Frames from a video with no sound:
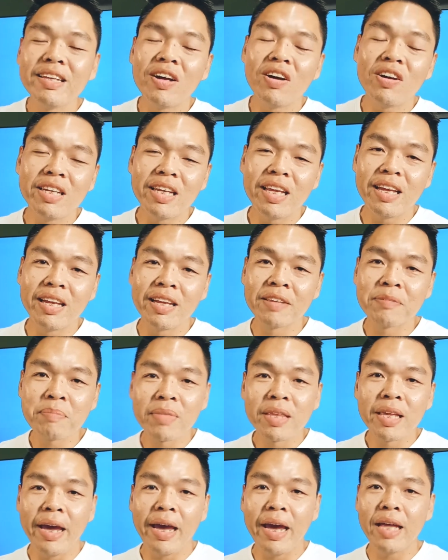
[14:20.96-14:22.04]
on the
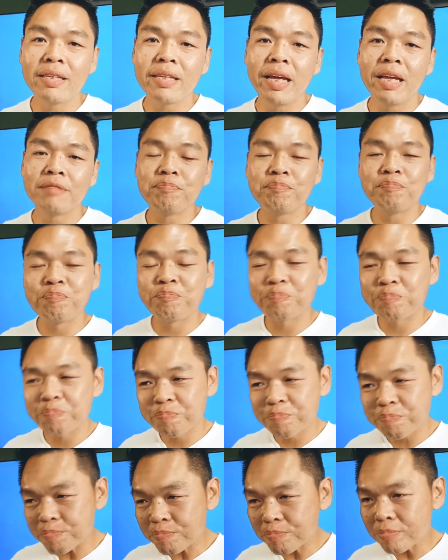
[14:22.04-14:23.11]
hat, and
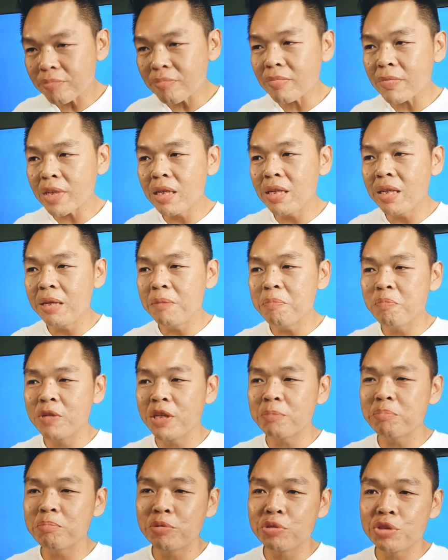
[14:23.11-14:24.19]
he
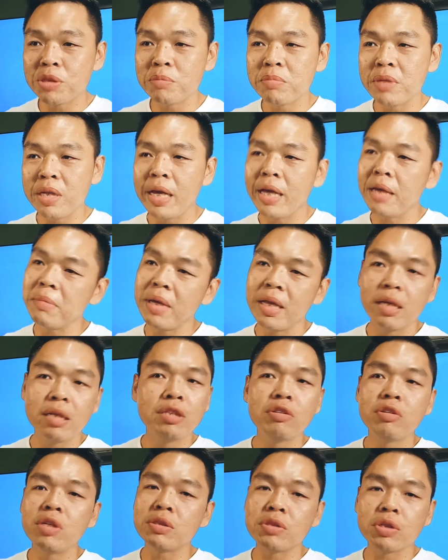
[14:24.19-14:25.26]
kept pushing me. Hey man,
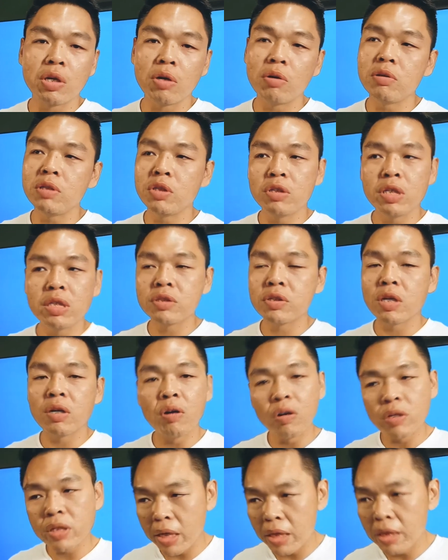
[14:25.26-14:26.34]
you need to go. You need to go.
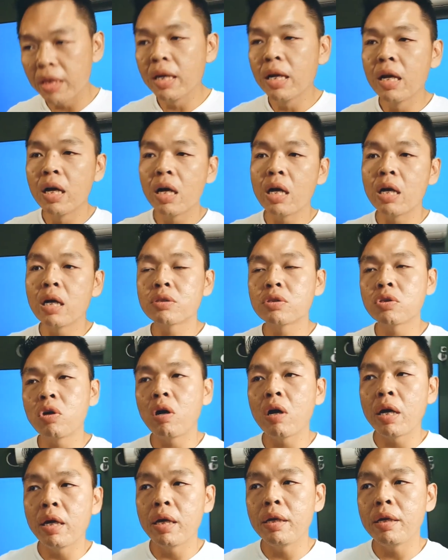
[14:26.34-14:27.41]
Okay. Uh, so
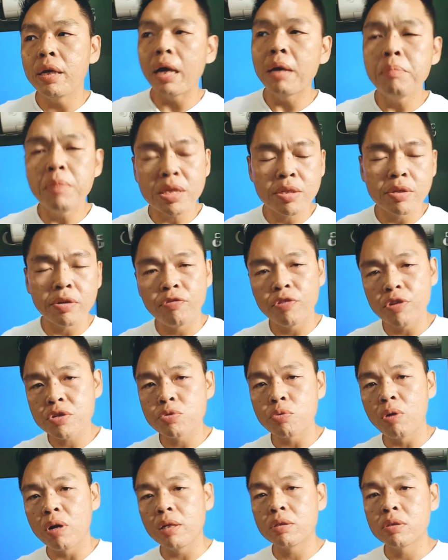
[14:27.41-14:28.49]
I I missed the first
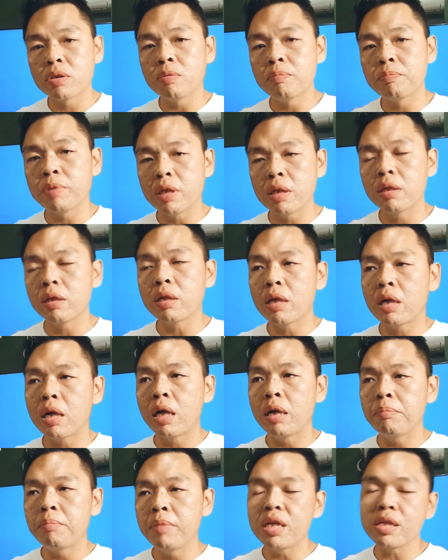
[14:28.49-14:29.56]
one, so but
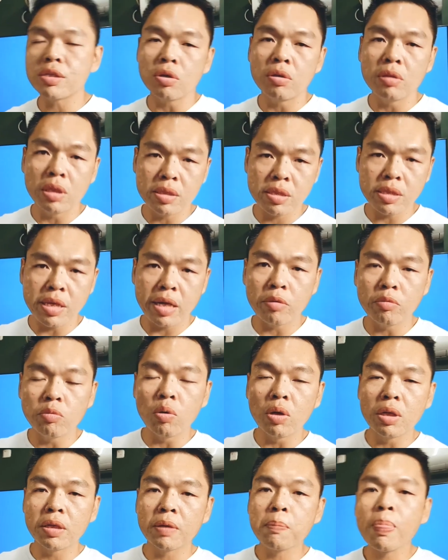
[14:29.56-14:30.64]
I managed on the second
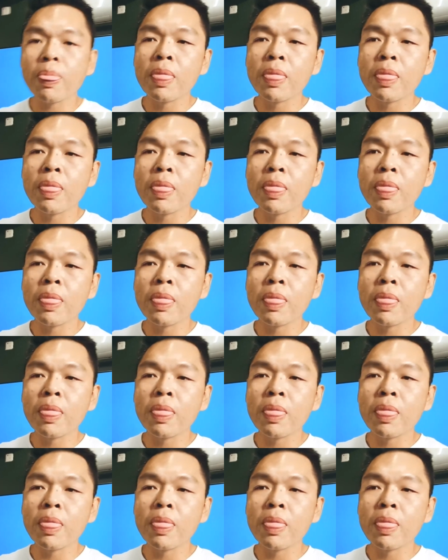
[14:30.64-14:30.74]
one